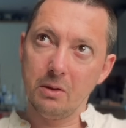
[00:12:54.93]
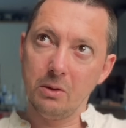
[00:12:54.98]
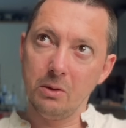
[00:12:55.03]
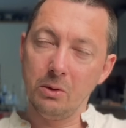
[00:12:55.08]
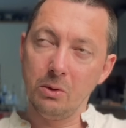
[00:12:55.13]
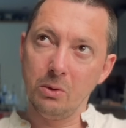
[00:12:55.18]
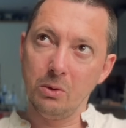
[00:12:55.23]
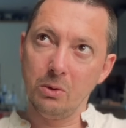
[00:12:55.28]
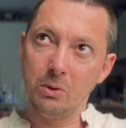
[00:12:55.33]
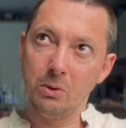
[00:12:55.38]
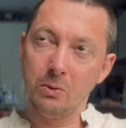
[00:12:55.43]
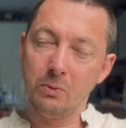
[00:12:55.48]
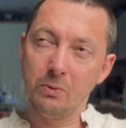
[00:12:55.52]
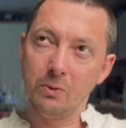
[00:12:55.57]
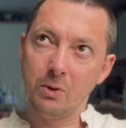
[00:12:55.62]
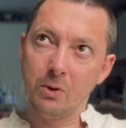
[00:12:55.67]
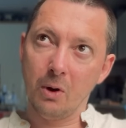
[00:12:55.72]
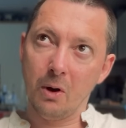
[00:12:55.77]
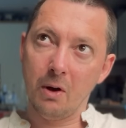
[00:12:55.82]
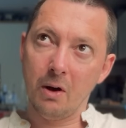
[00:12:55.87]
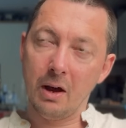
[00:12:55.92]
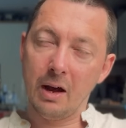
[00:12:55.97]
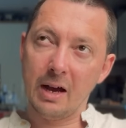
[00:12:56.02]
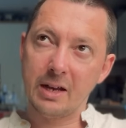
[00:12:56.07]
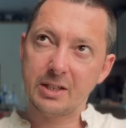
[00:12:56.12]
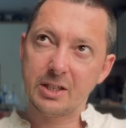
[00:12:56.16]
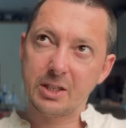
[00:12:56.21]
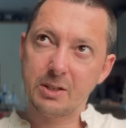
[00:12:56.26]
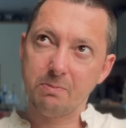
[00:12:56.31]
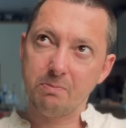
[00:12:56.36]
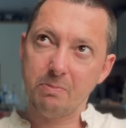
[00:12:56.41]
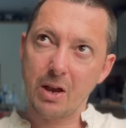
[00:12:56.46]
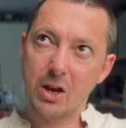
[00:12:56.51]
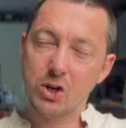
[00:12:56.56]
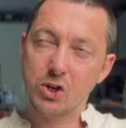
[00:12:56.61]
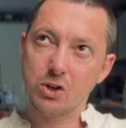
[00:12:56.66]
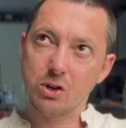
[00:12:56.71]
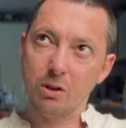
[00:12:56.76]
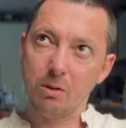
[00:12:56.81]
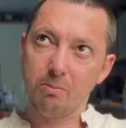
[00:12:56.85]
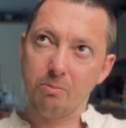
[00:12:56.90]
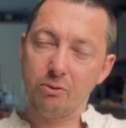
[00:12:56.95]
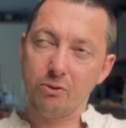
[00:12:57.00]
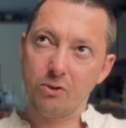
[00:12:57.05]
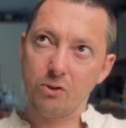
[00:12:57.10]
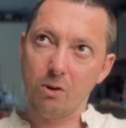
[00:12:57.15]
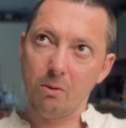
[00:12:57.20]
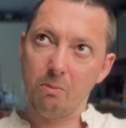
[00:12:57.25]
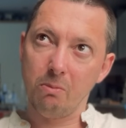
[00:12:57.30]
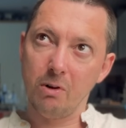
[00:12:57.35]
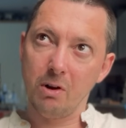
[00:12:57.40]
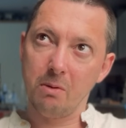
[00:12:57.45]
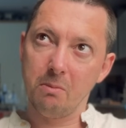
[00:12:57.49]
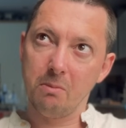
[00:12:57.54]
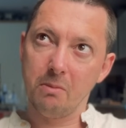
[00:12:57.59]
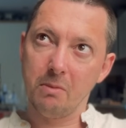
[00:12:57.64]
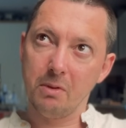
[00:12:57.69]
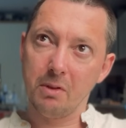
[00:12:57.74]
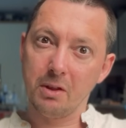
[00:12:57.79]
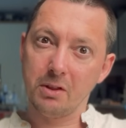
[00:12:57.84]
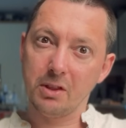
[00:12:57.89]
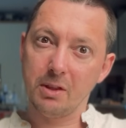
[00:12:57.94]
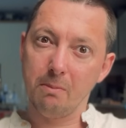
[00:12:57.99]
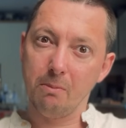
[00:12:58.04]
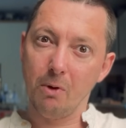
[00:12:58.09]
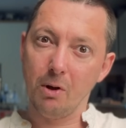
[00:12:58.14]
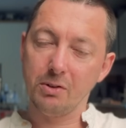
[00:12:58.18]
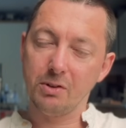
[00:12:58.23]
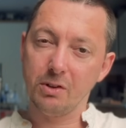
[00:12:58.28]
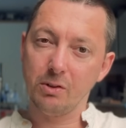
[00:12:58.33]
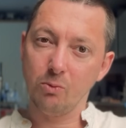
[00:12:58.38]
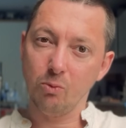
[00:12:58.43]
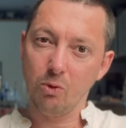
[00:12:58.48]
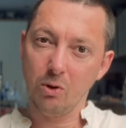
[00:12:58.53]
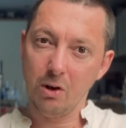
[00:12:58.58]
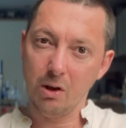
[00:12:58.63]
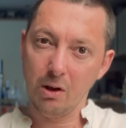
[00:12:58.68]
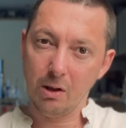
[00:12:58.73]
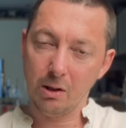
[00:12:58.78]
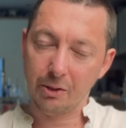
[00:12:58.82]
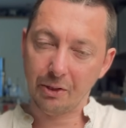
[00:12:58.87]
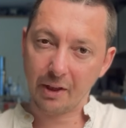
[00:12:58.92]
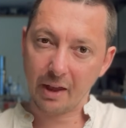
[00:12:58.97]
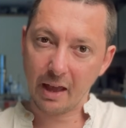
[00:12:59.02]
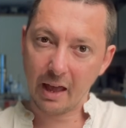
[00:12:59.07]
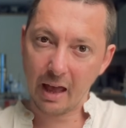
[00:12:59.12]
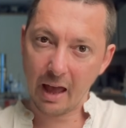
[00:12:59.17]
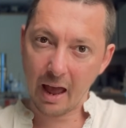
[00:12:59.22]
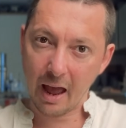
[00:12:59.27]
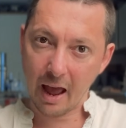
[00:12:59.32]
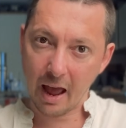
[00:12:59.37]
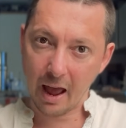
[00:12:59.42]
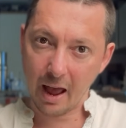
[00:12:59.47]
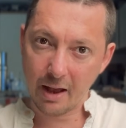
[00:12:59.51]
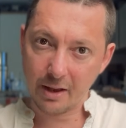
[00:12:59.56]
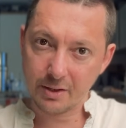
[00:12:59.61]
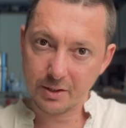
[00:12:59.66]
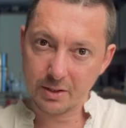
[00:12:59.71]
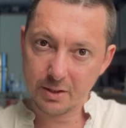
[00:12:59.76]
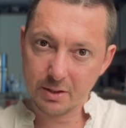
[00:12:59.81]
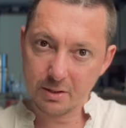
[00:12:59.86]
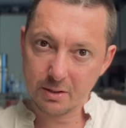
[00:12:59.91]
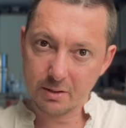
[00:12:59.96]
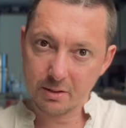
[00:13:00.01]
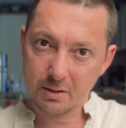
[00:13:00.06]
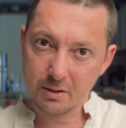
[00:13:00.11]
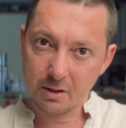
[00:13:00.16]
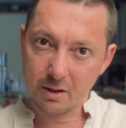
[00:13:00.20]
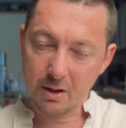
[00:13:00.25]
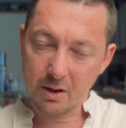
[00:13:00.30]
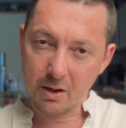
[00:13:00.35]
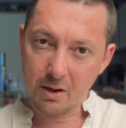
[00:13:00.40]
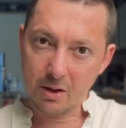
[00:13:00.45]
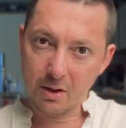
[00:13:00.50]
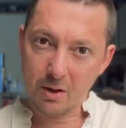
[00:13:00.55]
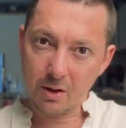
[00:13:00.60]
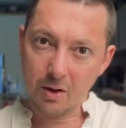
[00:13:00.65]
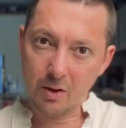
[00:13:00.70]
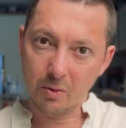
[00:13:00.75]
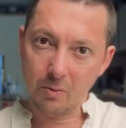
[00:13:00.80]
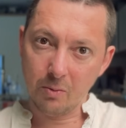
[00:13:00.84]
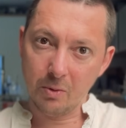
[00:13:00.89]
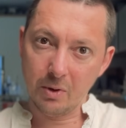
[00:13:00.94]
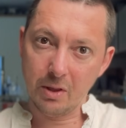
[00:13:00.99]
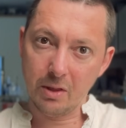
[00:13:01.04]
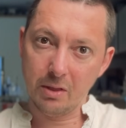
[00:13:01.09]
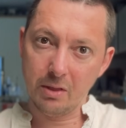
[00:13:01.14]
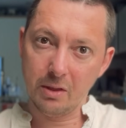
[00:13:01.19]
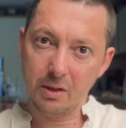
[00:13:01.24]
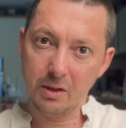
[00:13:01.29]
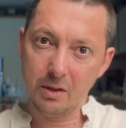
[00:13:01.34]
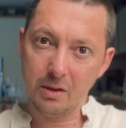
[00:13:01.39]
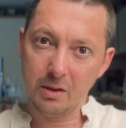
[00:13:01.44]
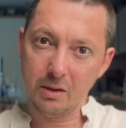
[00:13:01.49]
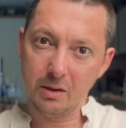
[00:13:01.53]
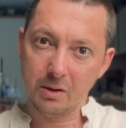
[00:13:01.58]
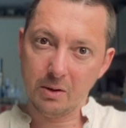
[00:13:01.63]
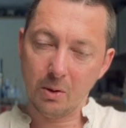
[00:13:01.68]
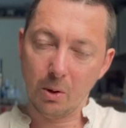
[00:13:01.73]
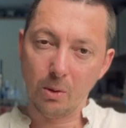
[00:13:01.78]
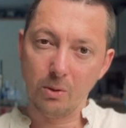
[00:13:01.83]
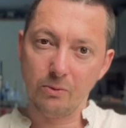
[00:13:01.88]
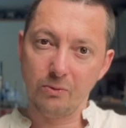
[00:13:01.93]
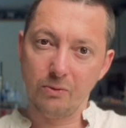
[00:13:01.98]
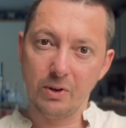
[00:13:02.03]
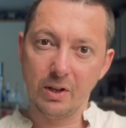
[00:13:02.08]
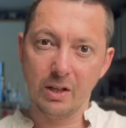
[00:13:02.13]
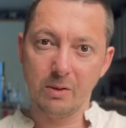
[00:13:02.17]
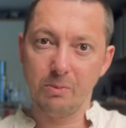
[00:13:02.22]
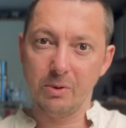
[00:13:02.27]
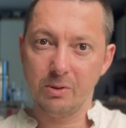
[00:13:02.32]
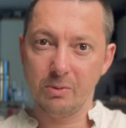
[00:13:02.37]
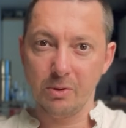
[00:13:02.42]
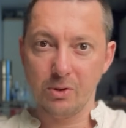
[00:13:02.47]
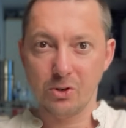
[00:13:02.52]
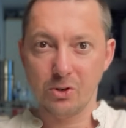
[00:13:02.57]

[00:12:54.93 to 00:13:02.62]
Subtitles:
you've got a special problem that the modern world has with the conflict between